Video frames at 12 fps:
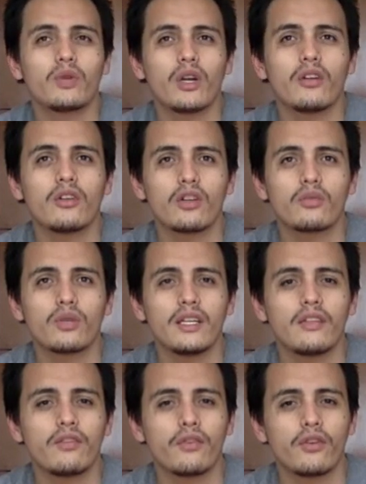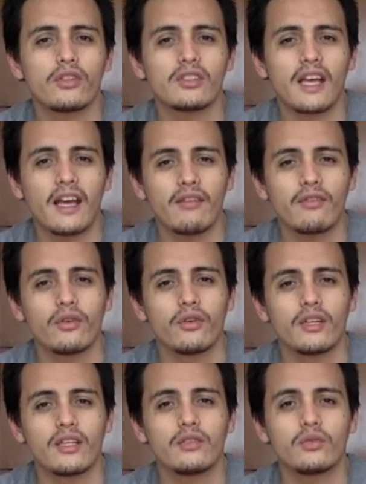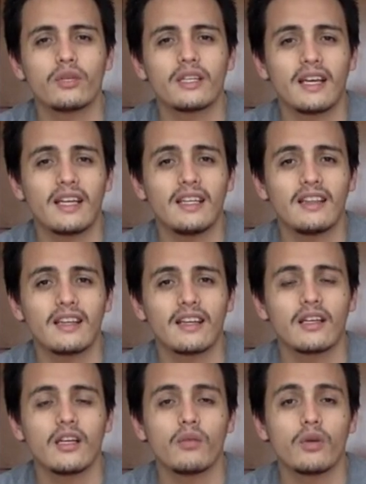we're not really the first ever in doing anything.